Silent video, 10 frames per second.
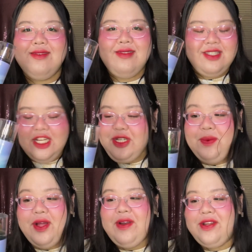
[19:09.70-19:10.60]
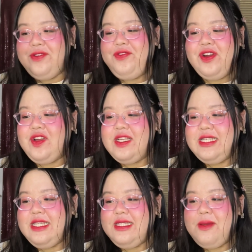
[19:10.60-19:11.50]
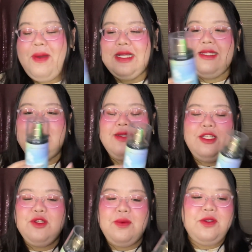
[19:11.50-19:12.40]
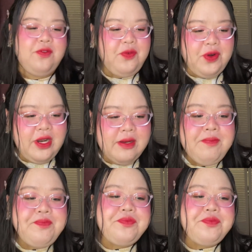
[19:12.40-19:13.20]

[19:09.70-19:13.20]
such a well-rounded fragrance. That's the best description for it.